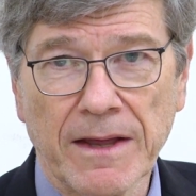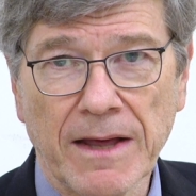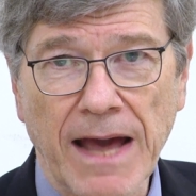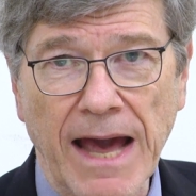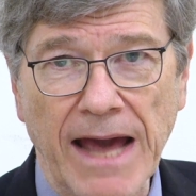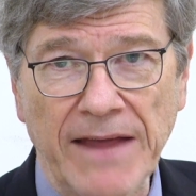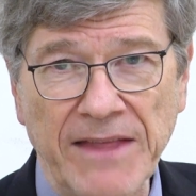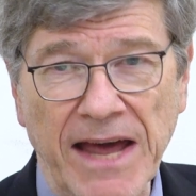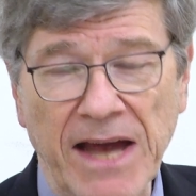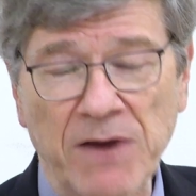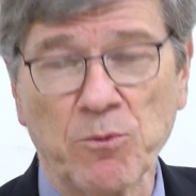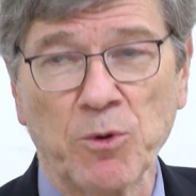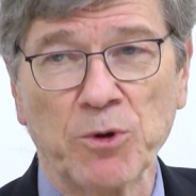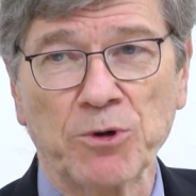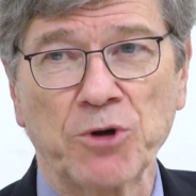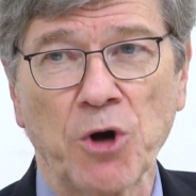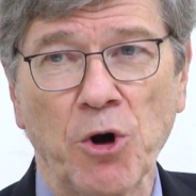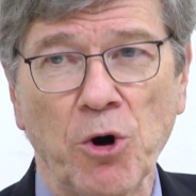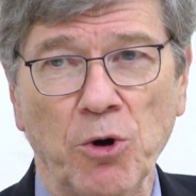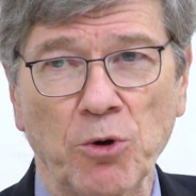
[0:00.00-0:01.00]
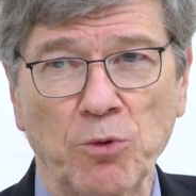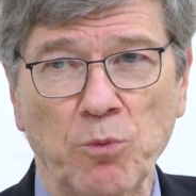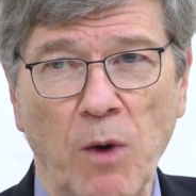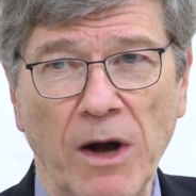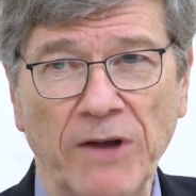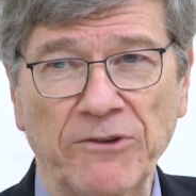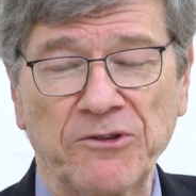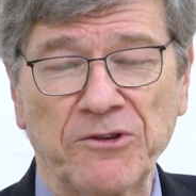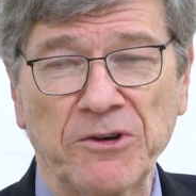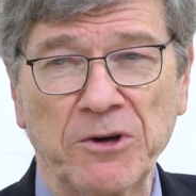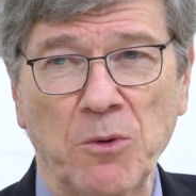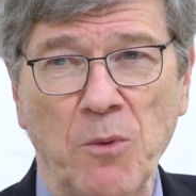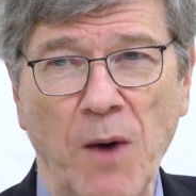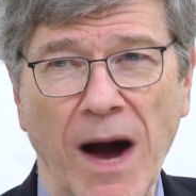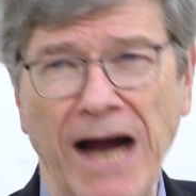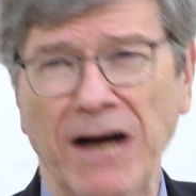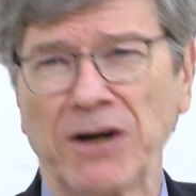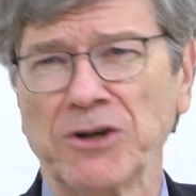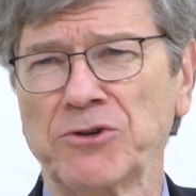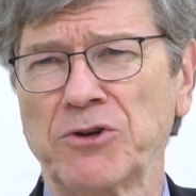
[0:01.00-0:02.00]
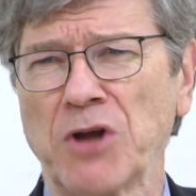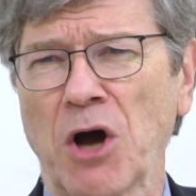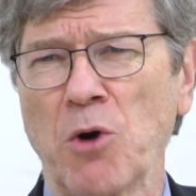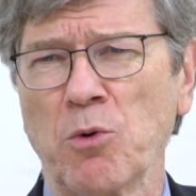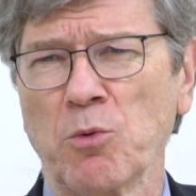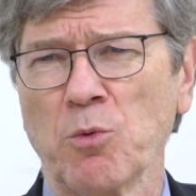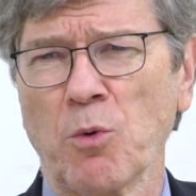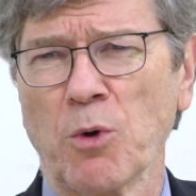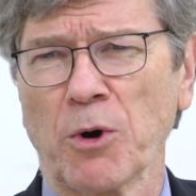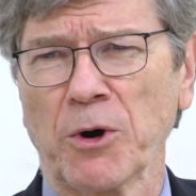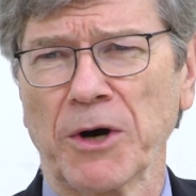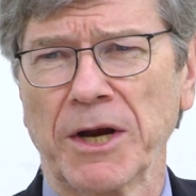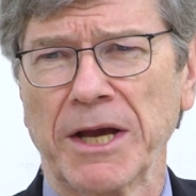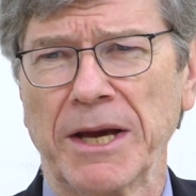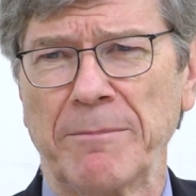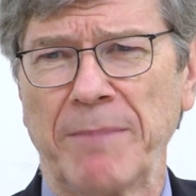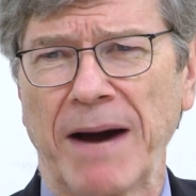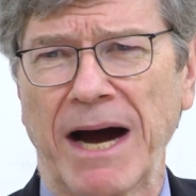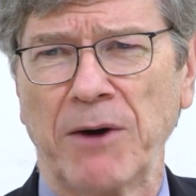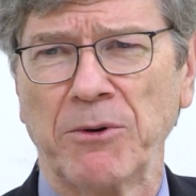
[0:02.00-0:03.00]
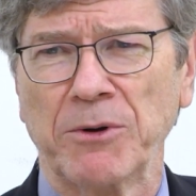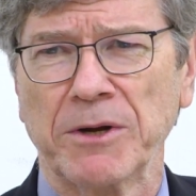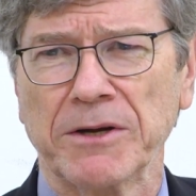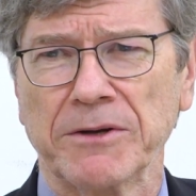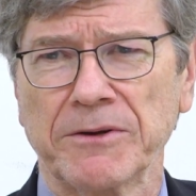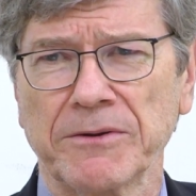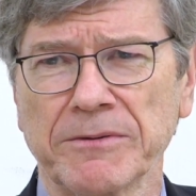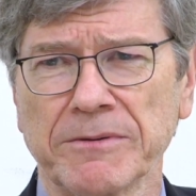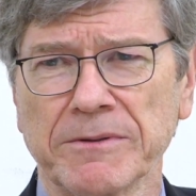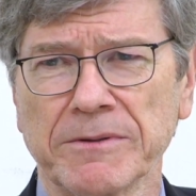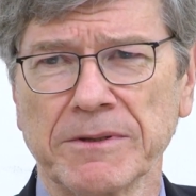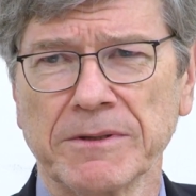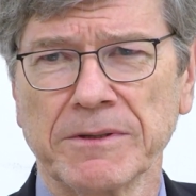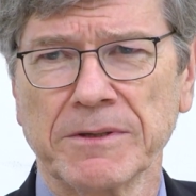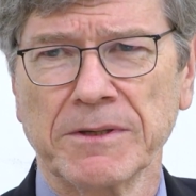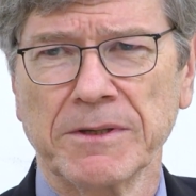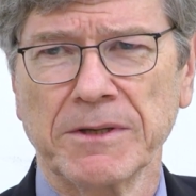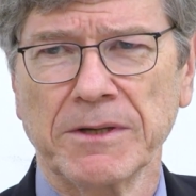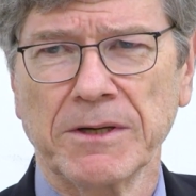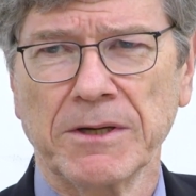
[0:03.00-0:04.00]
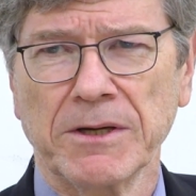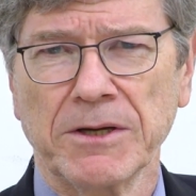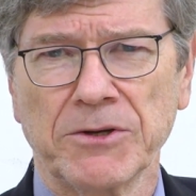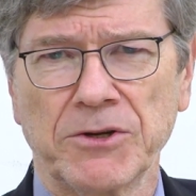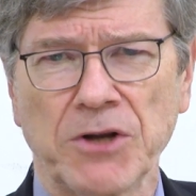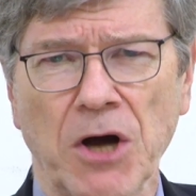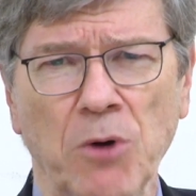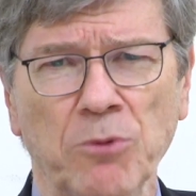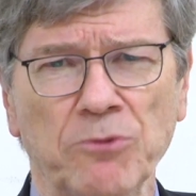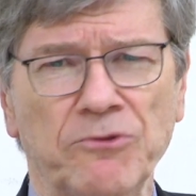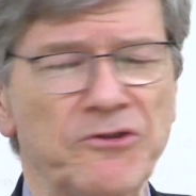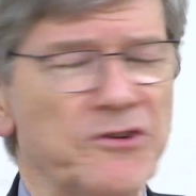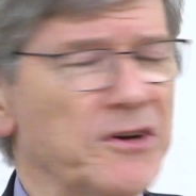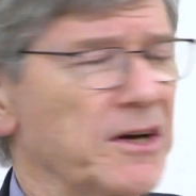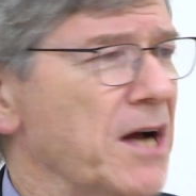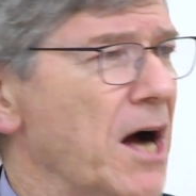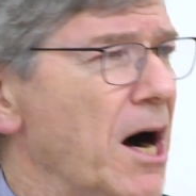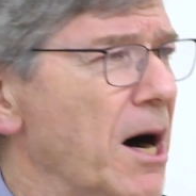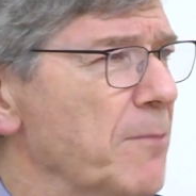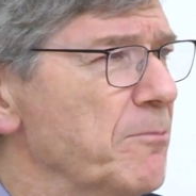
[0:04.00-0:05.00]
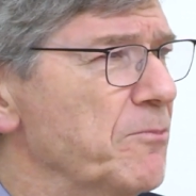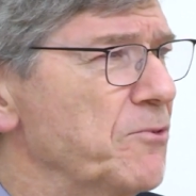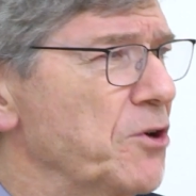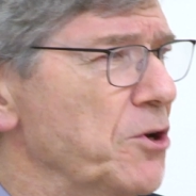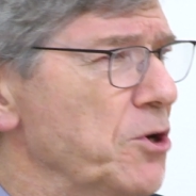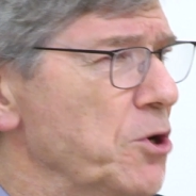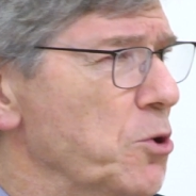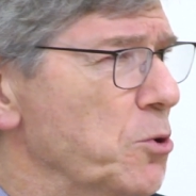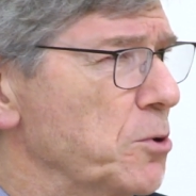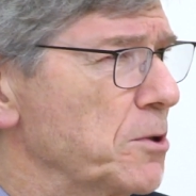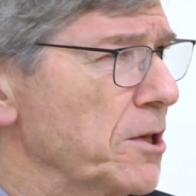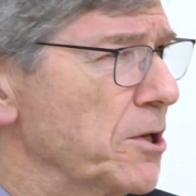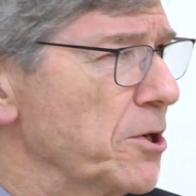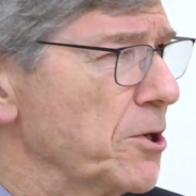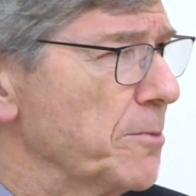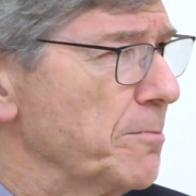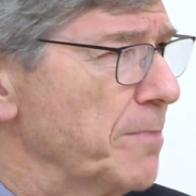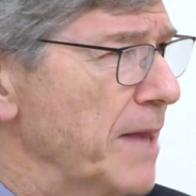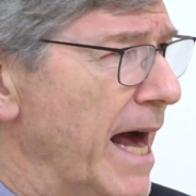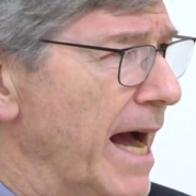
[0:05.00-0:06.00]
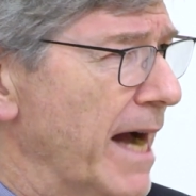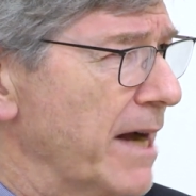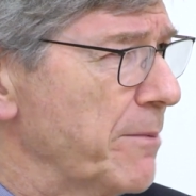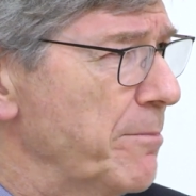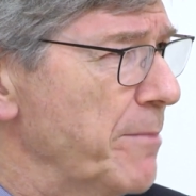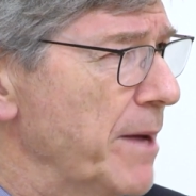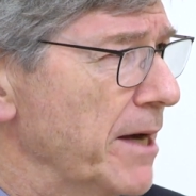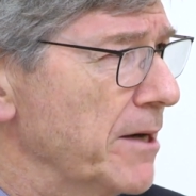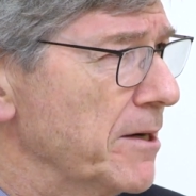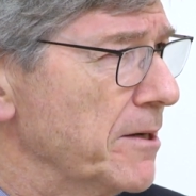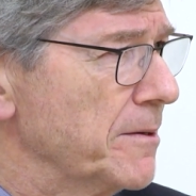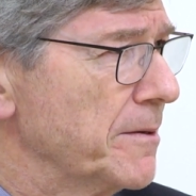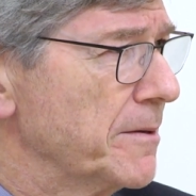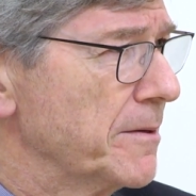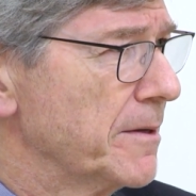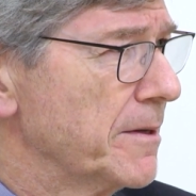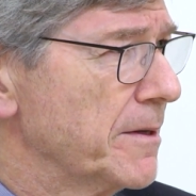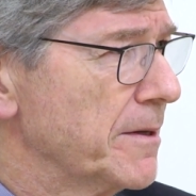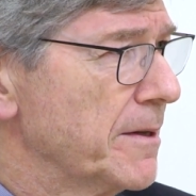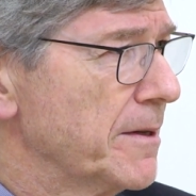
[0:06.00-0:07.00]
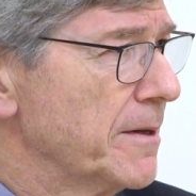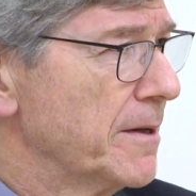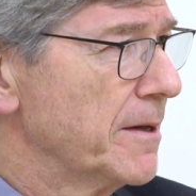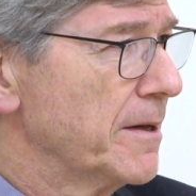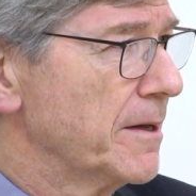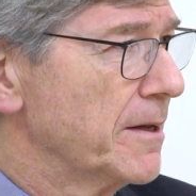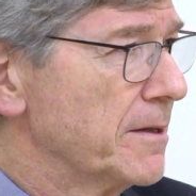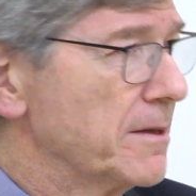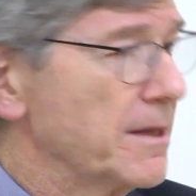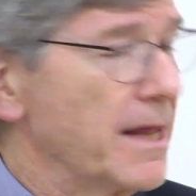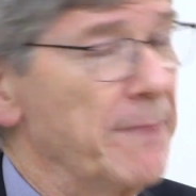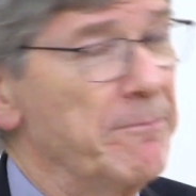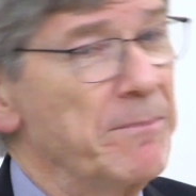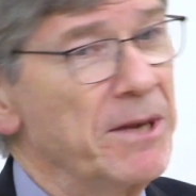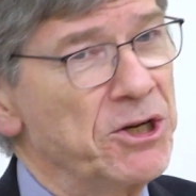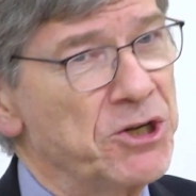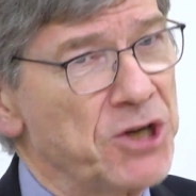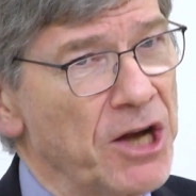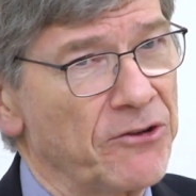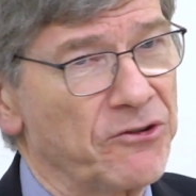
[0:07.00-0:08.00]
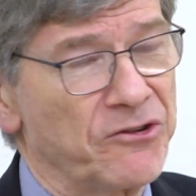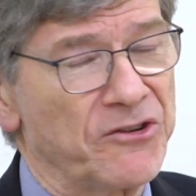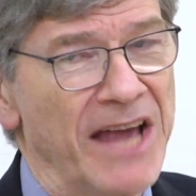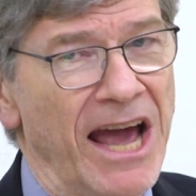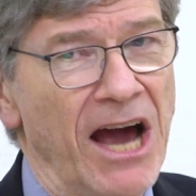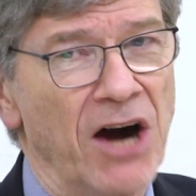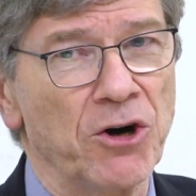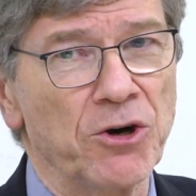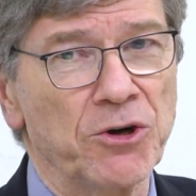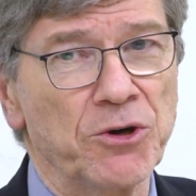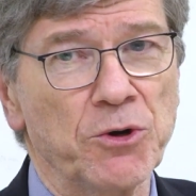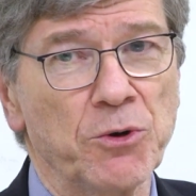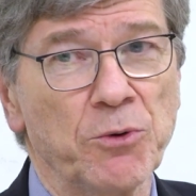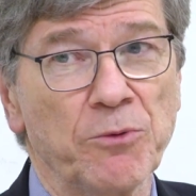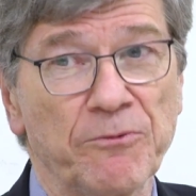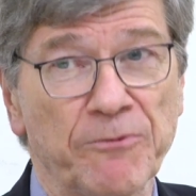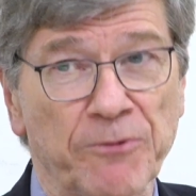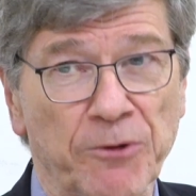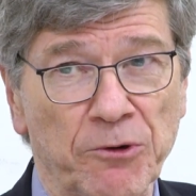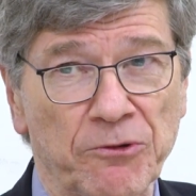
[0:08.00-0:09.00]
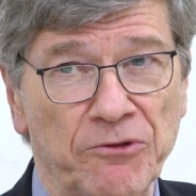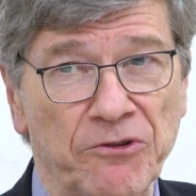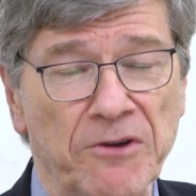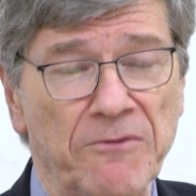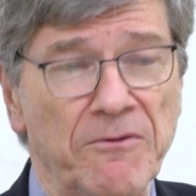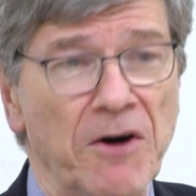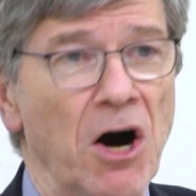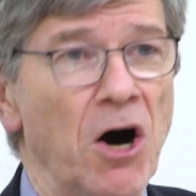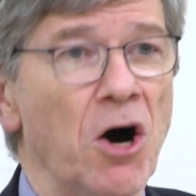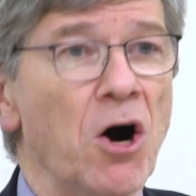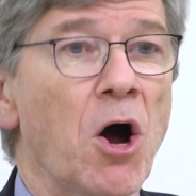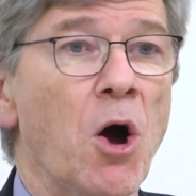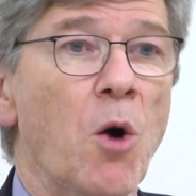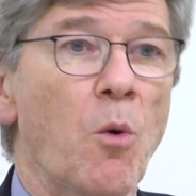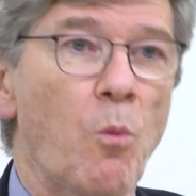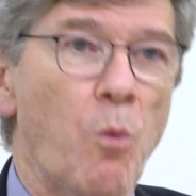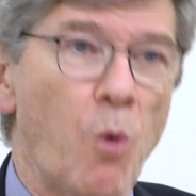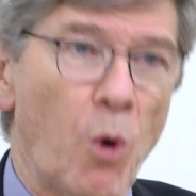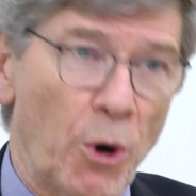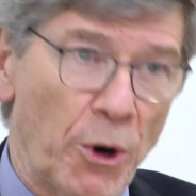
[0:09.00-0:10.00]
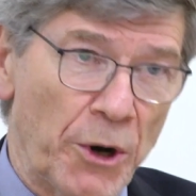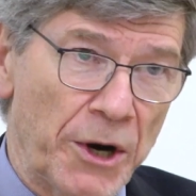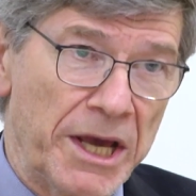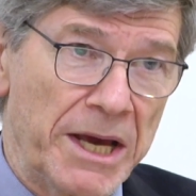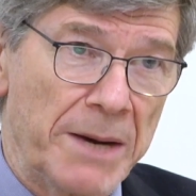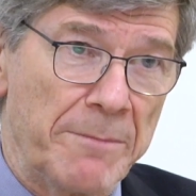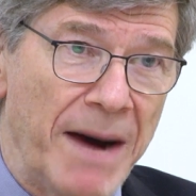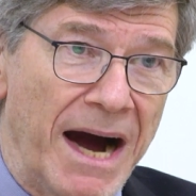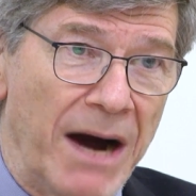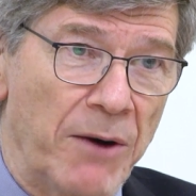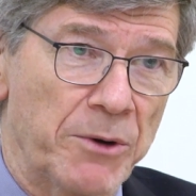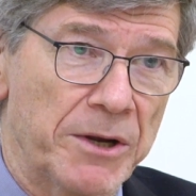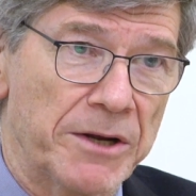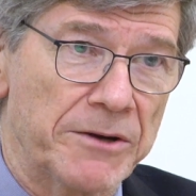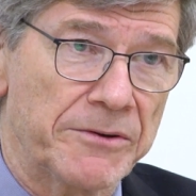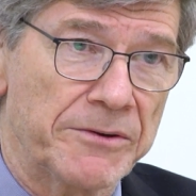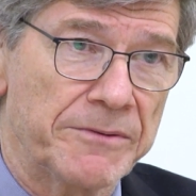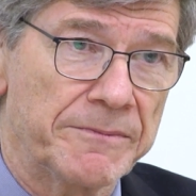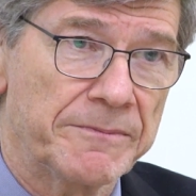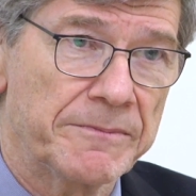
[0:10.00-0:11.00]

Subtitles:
And then we're told once in a while, don't worry about it. Don't succumb to nuclear blackmail. Let me just tell you, first of all, worry about it.